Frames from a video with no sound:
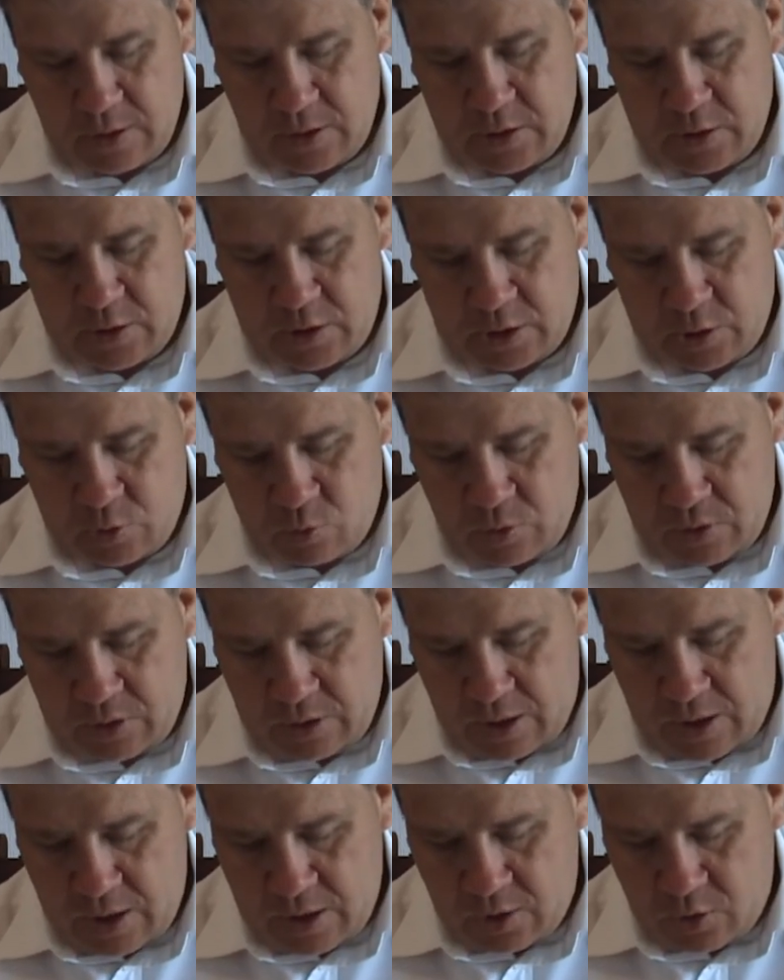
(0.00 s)

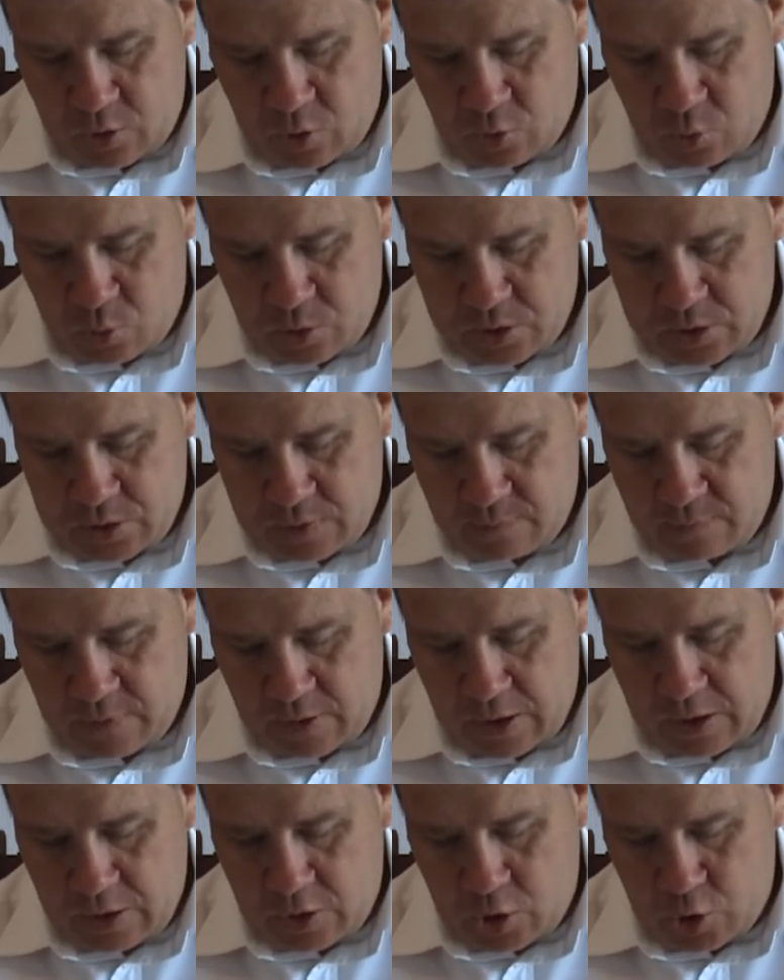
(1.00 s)
639, conquest of
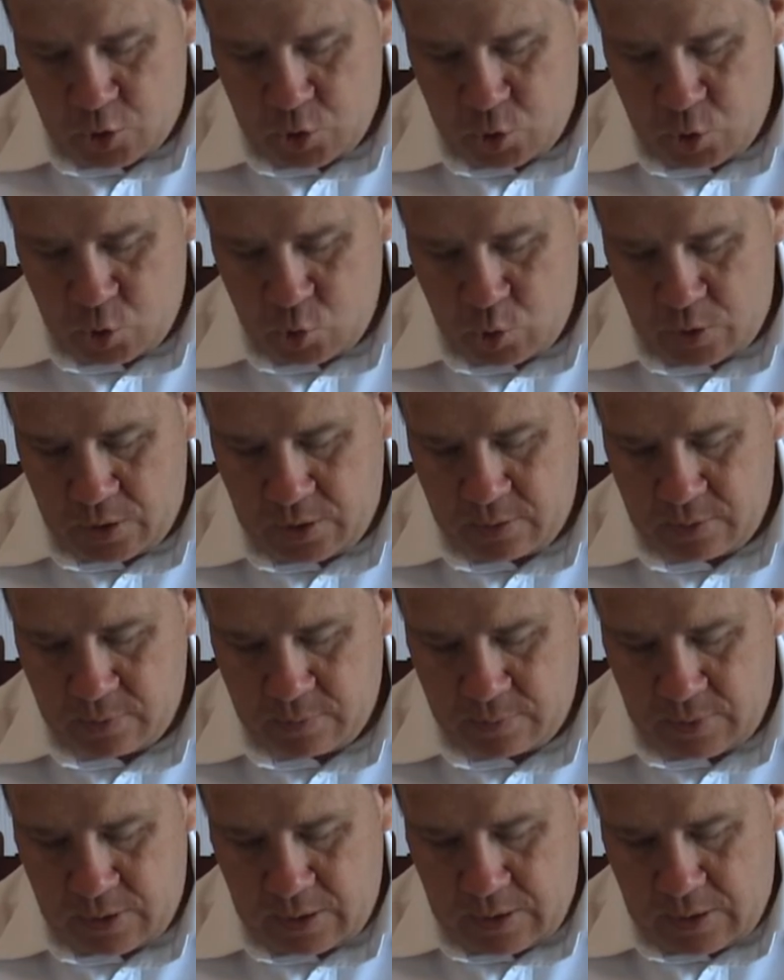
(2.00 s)
Kazun.
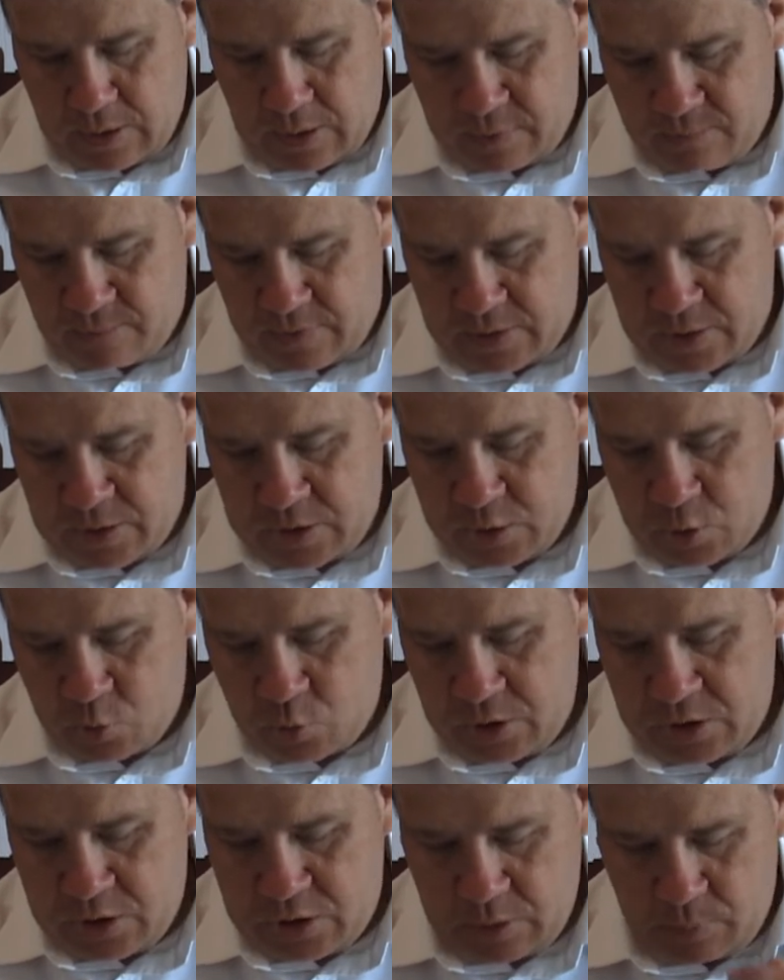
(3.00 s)
Advanced
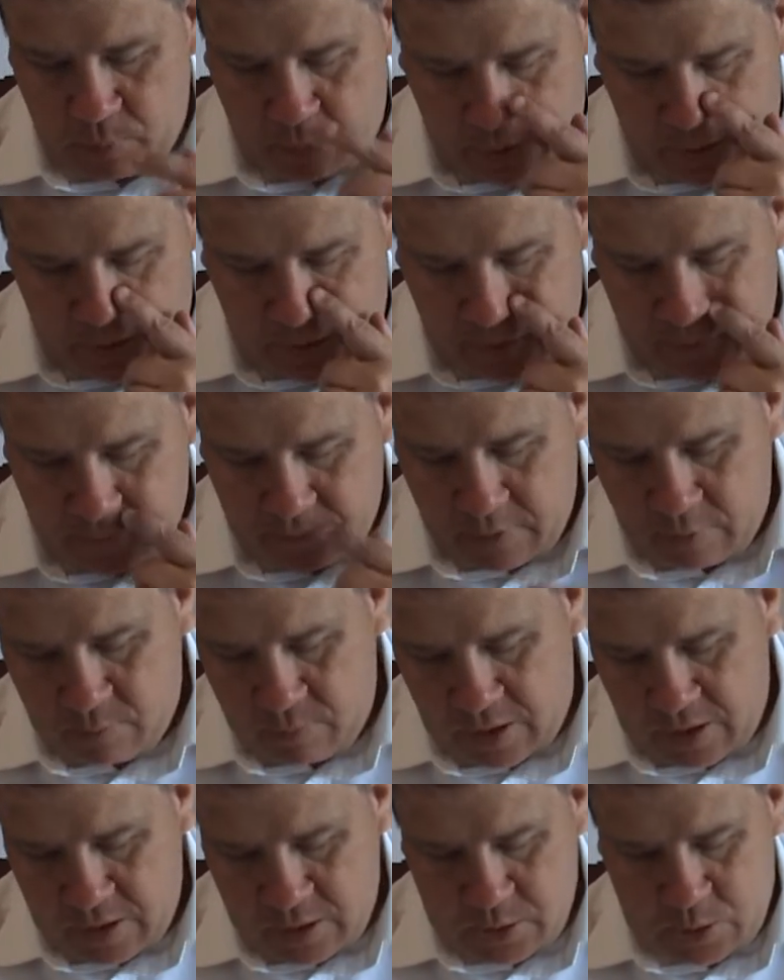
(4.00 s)
into Egypt, plague of
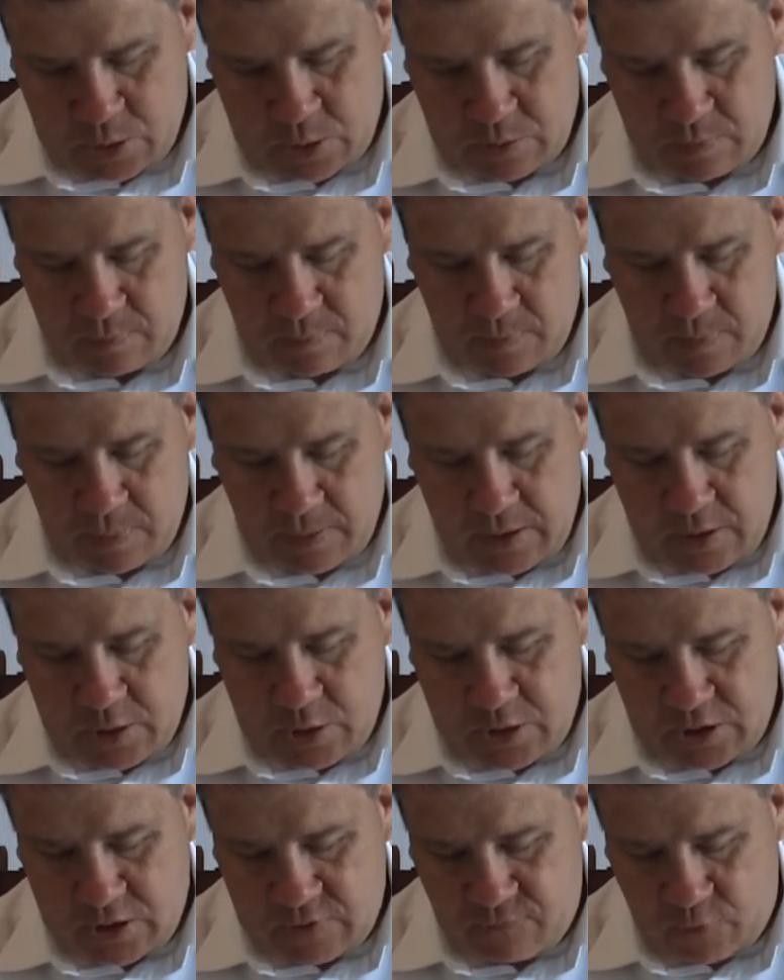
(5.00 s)
Emmaus.
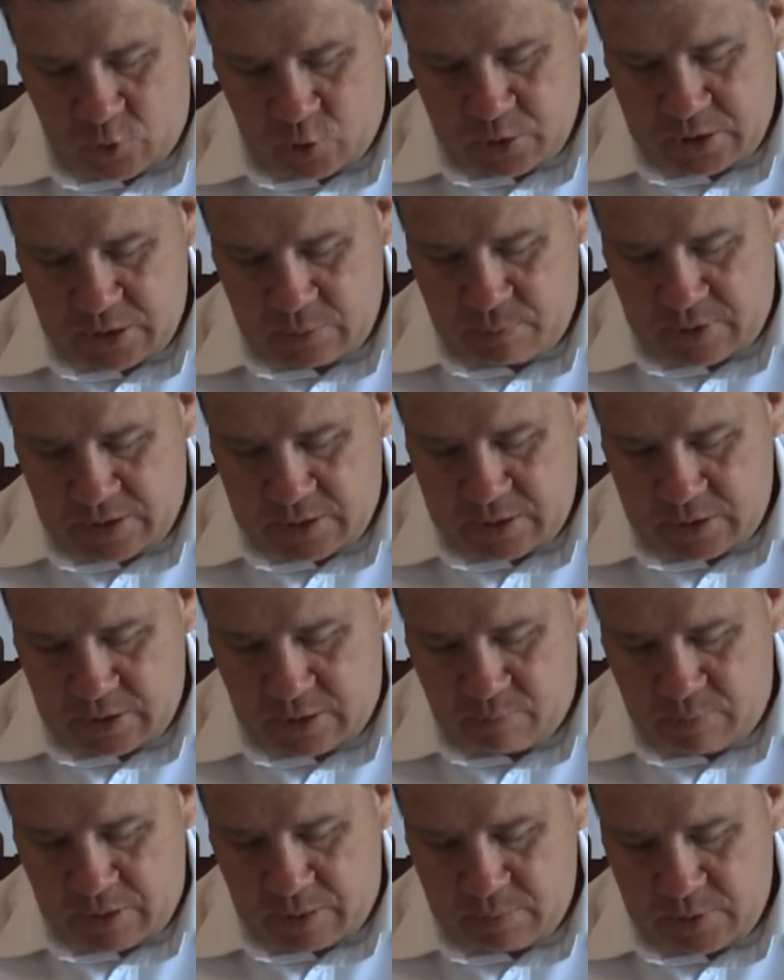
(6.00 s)
640 Battle
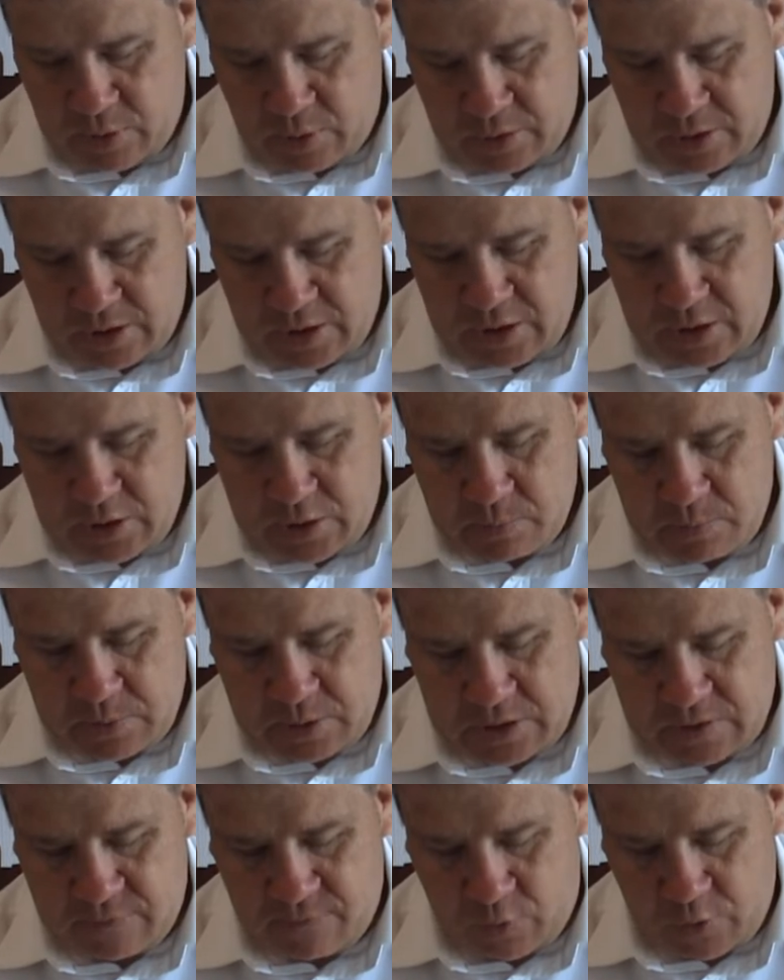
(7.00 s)
of Babylon in Egypt,
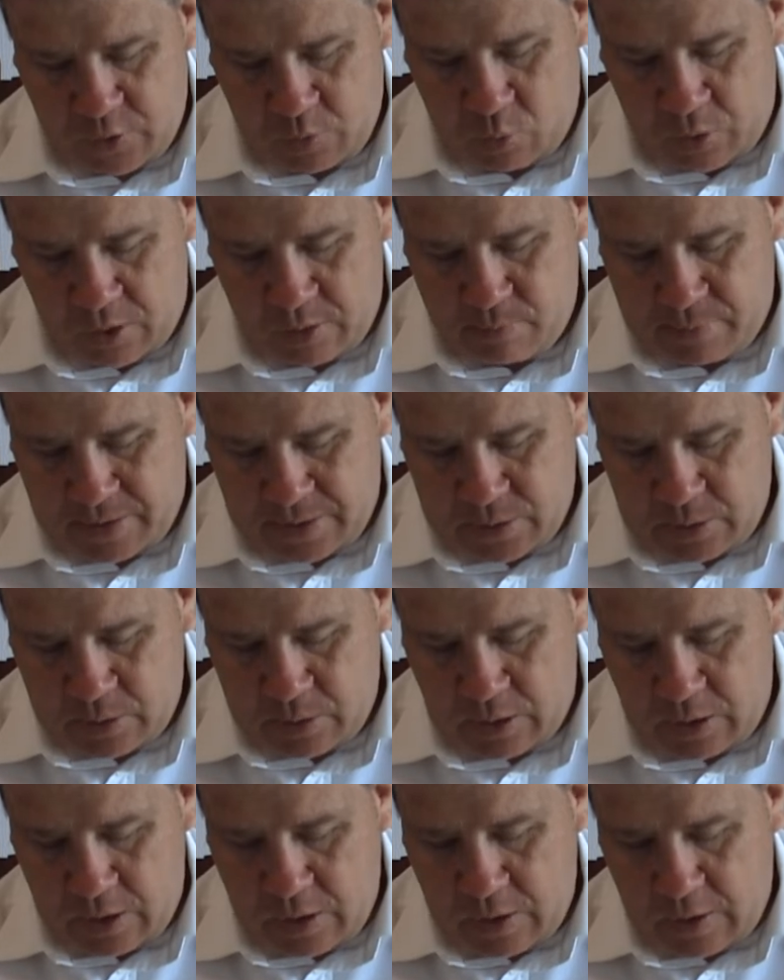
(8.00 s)
641
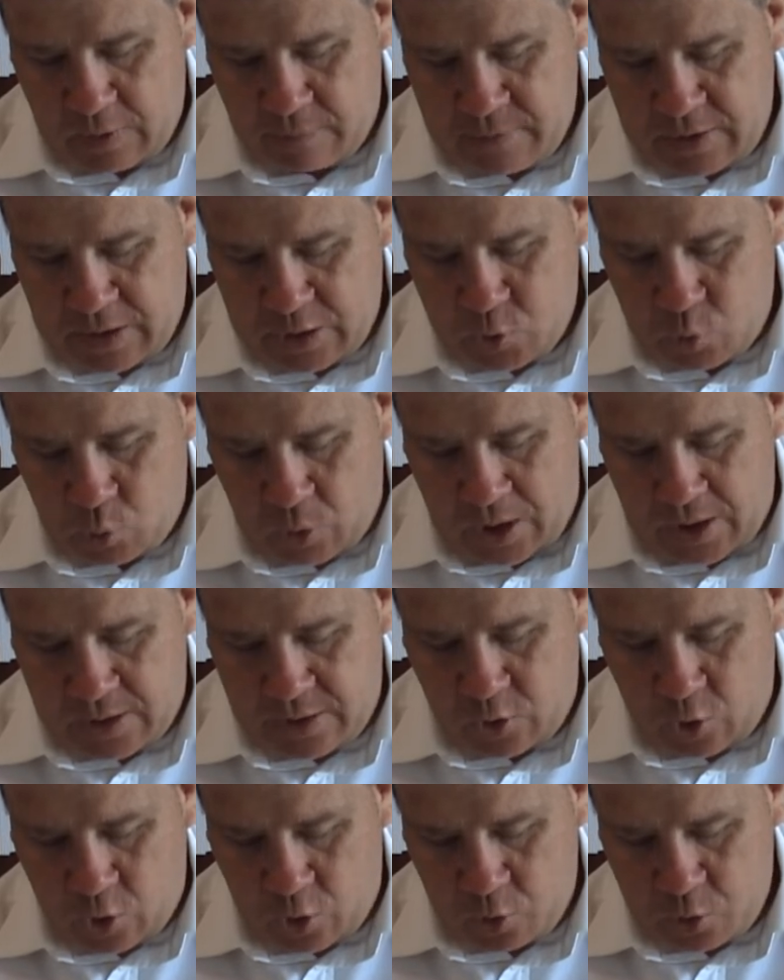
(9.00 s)
Battle of
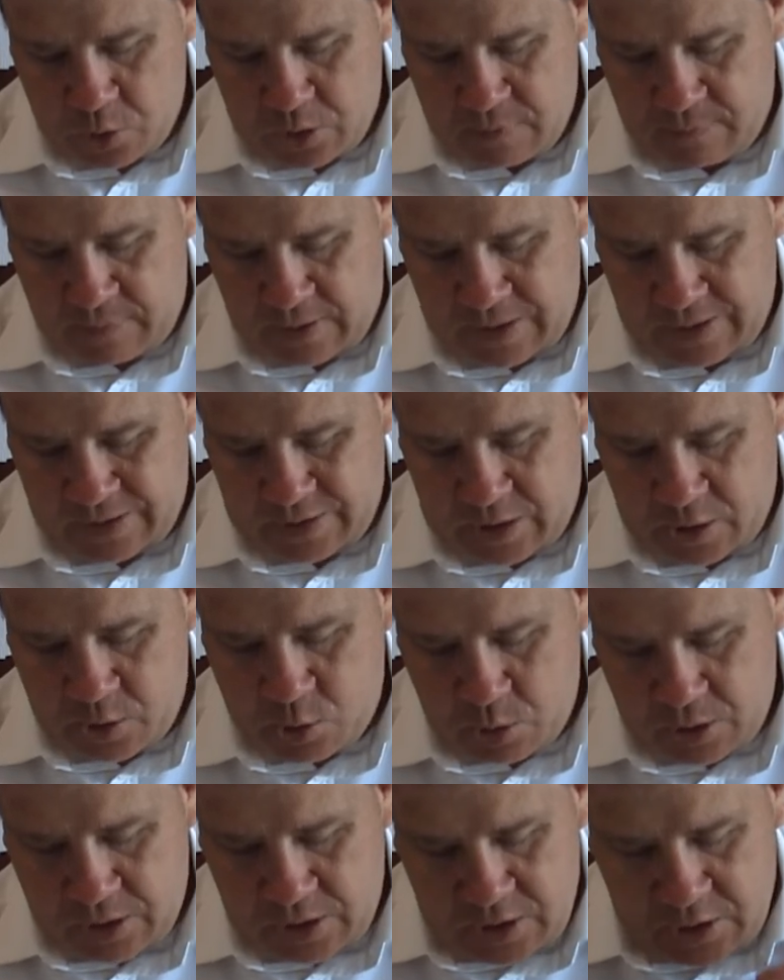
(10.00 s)
Naswad, Conquest of
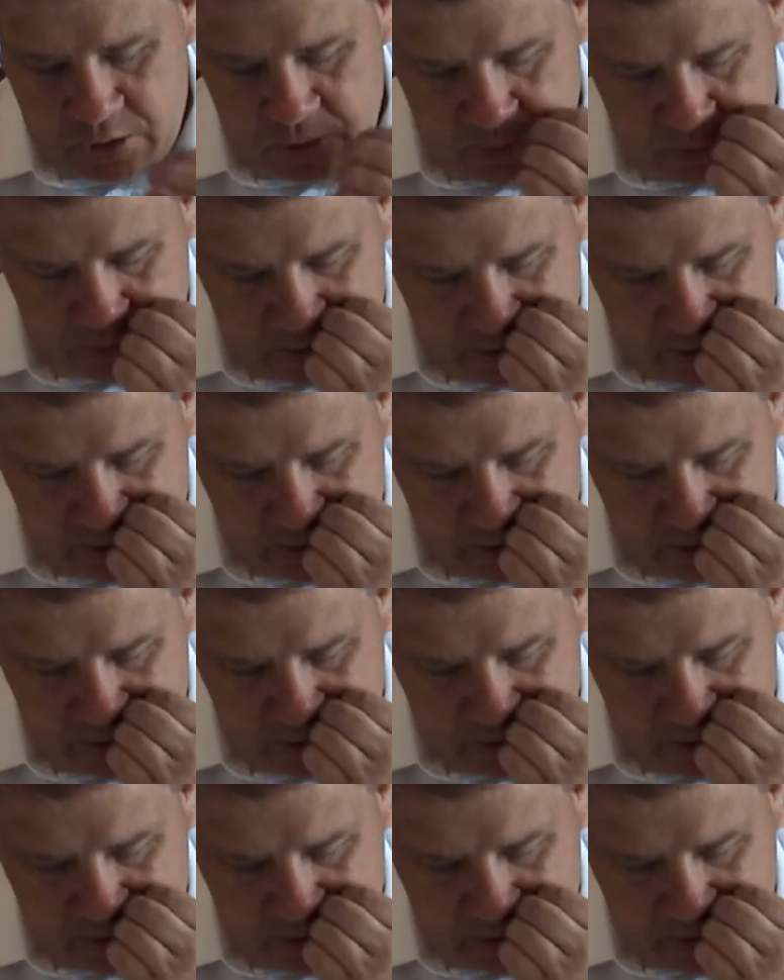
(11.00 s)
Alexandria in Egypt,